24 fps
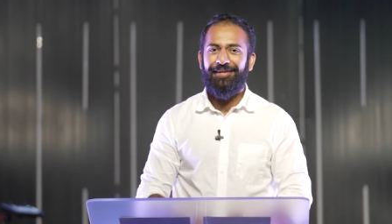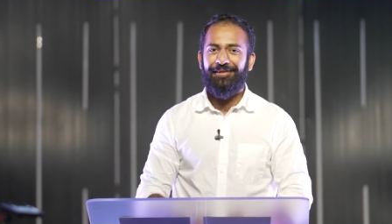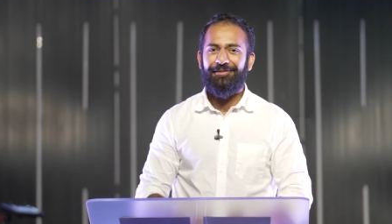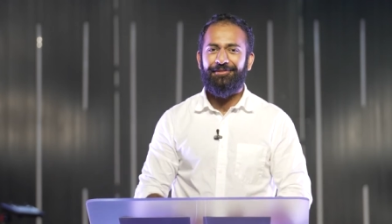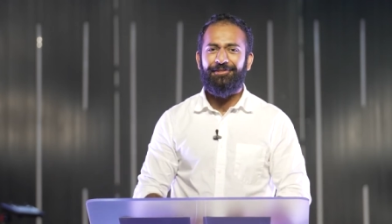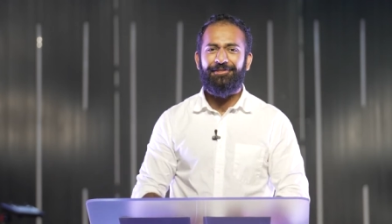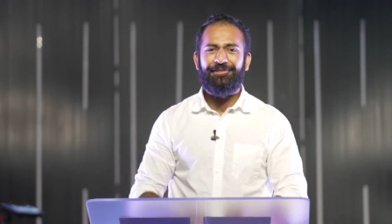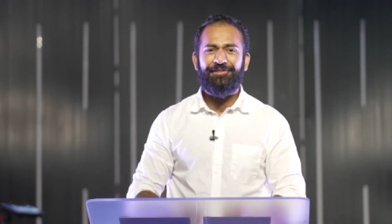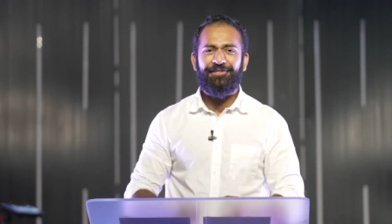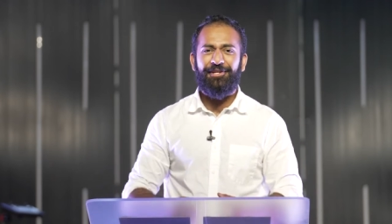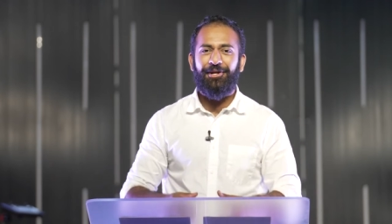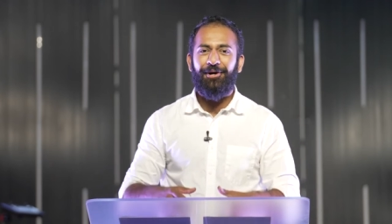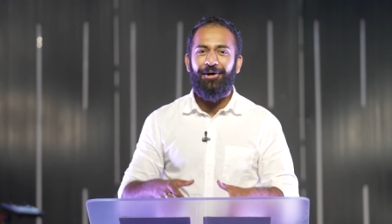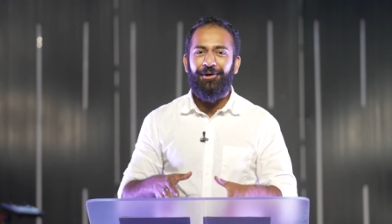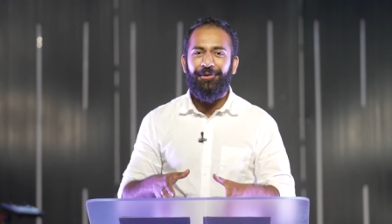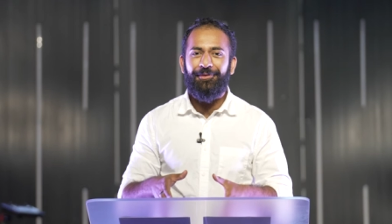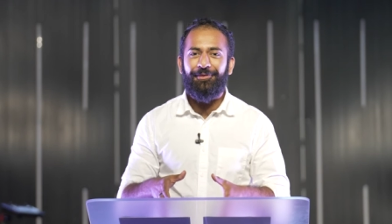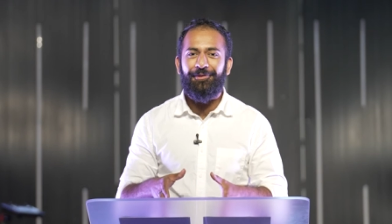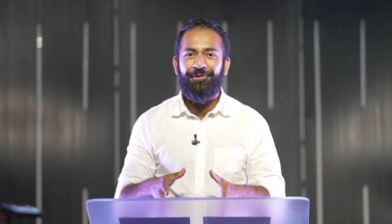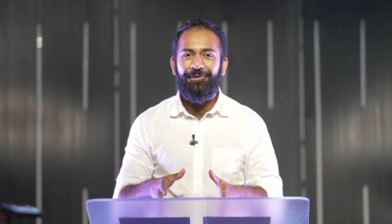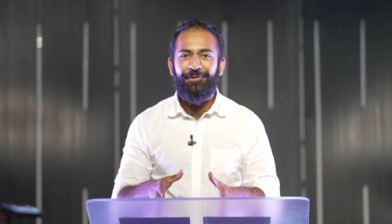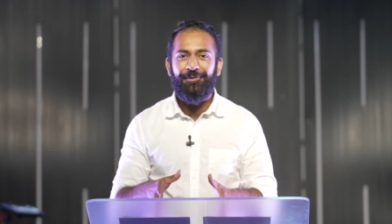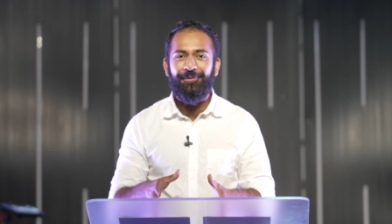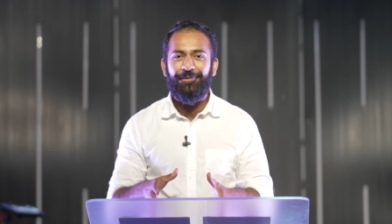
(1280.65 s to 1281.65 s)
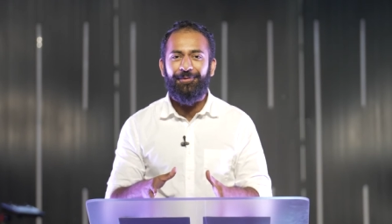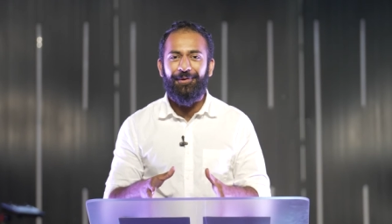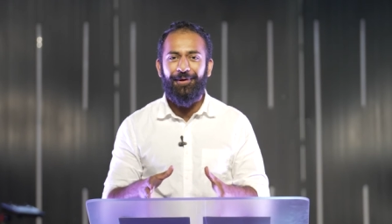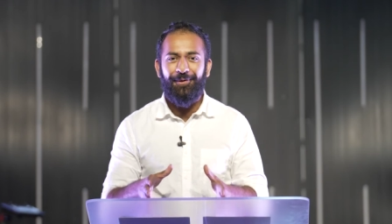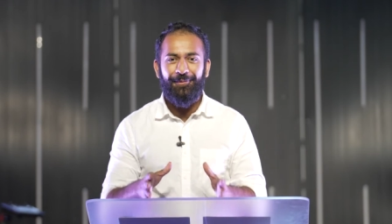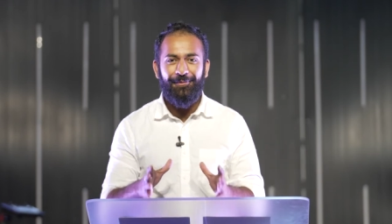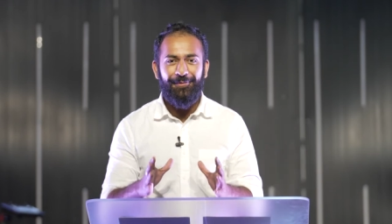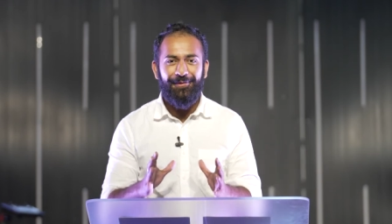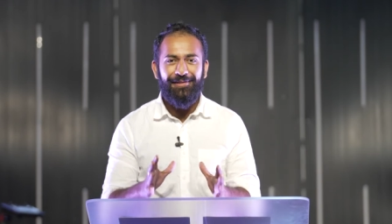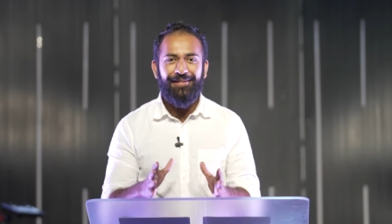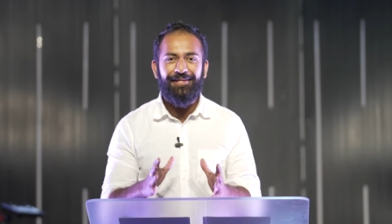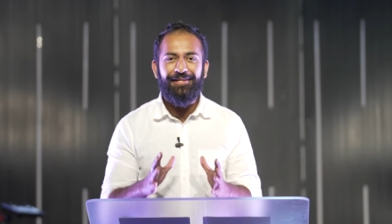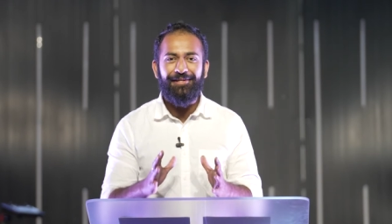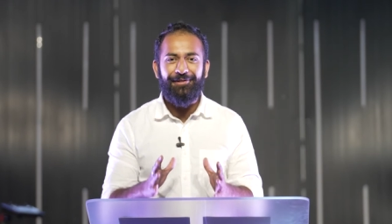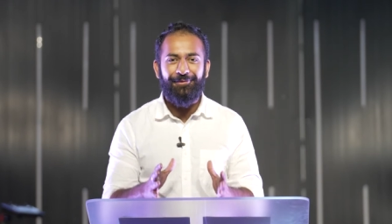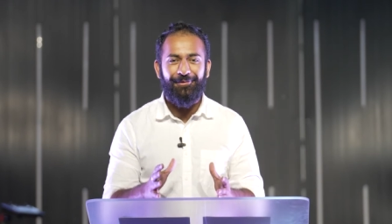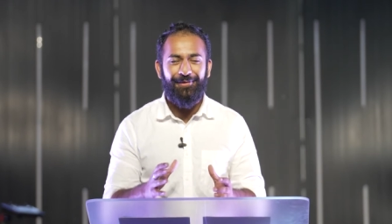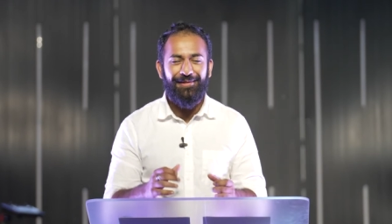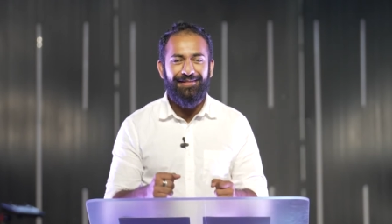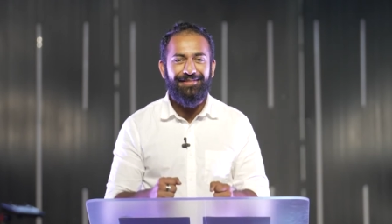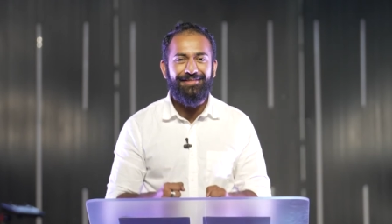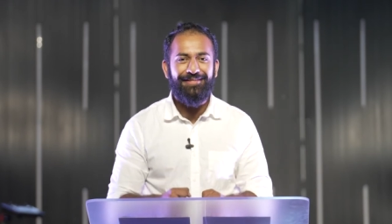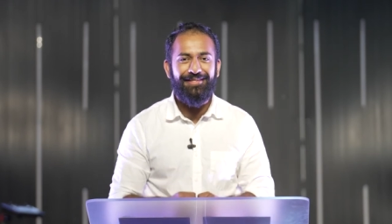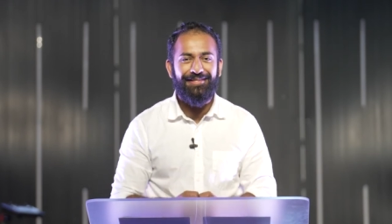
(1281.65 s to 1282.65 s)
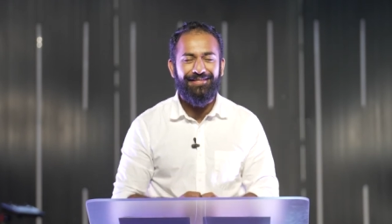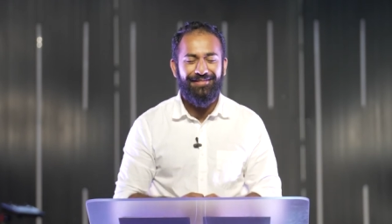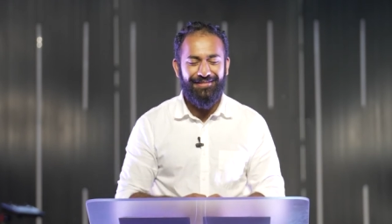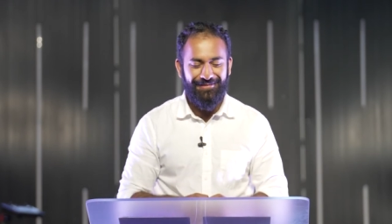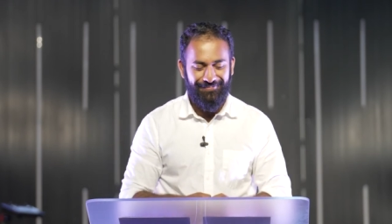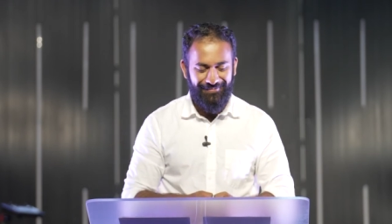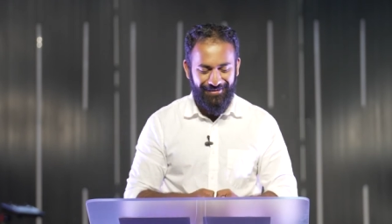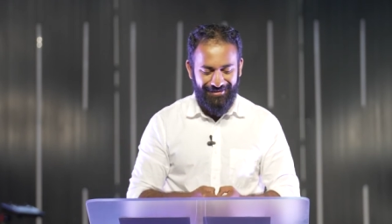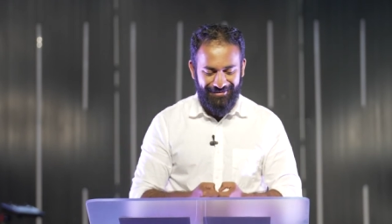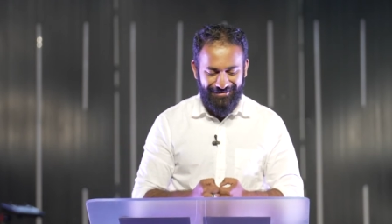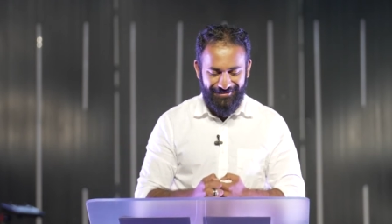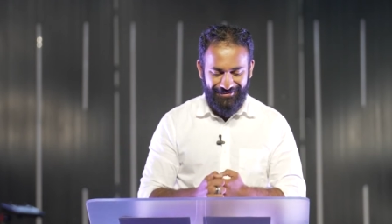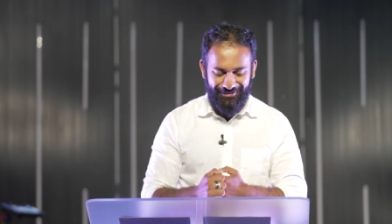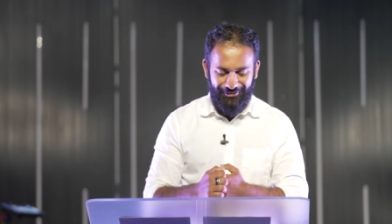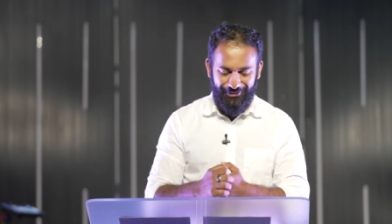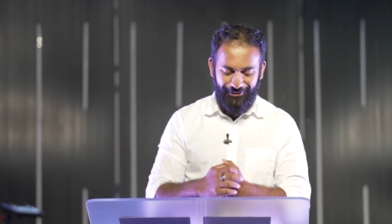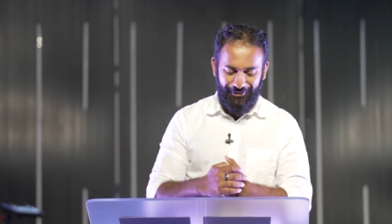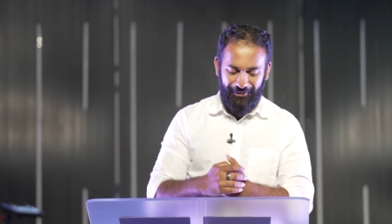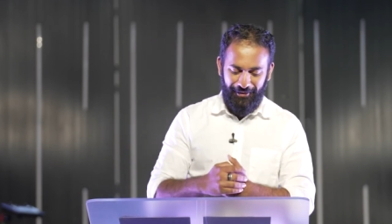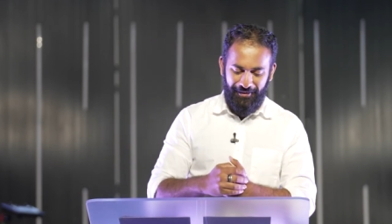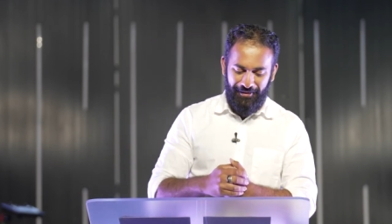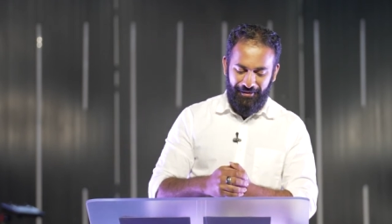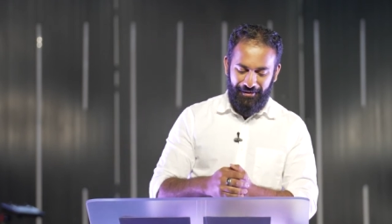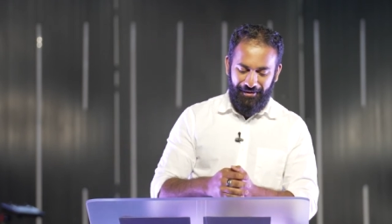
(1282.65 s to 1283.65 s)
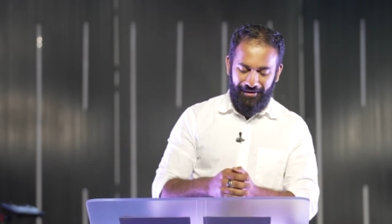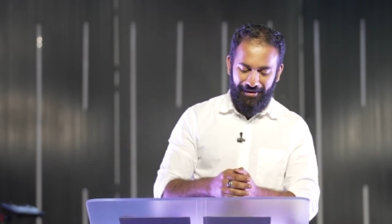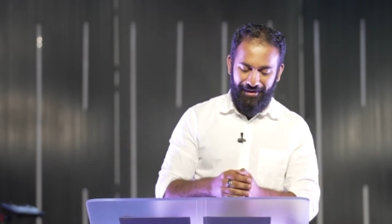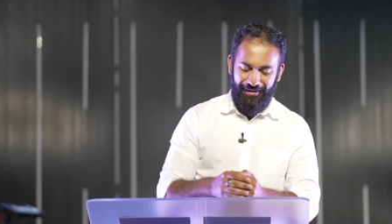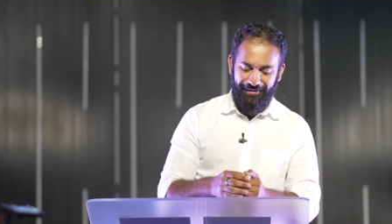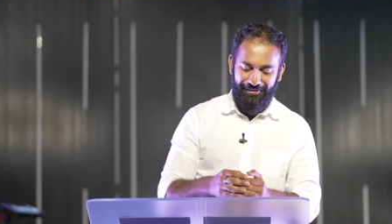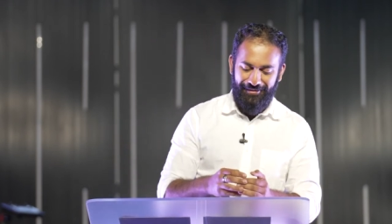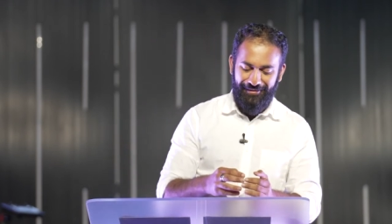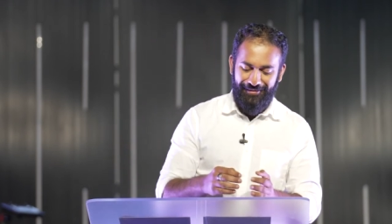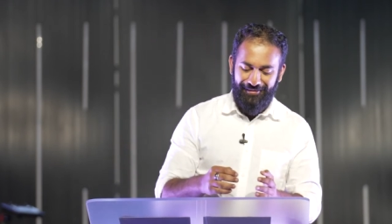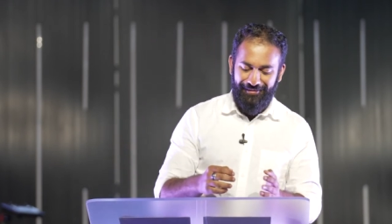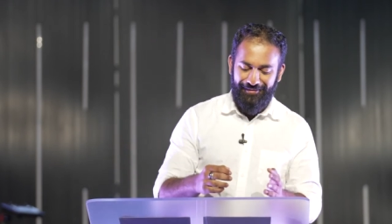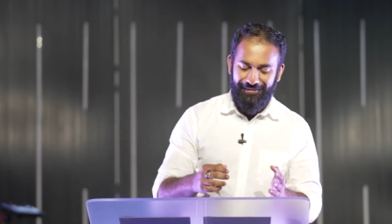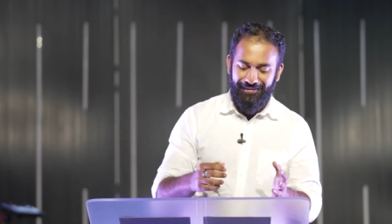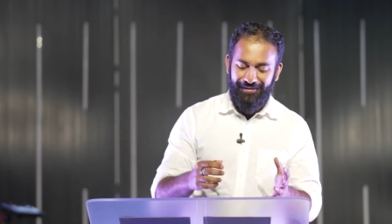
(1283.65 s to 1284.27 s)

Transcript: Just gone through a really crazy semester and